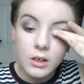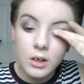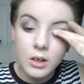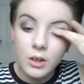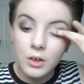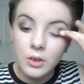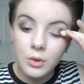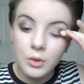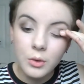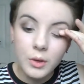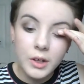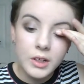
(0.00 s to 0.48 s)

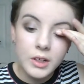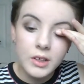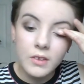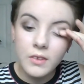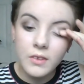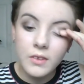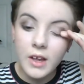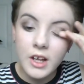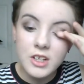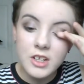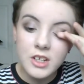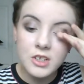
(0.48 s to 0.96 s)
all the way to
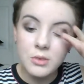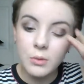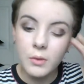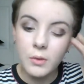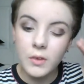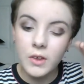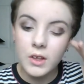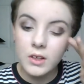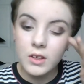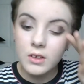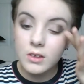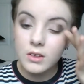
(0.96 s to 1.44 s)
the edges
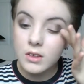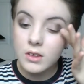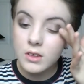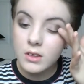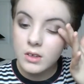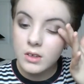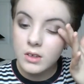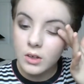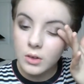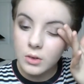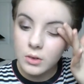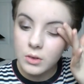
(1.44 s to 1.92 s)
with it,
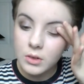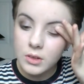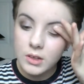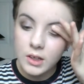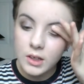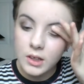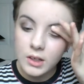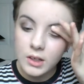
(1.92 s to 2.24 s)
so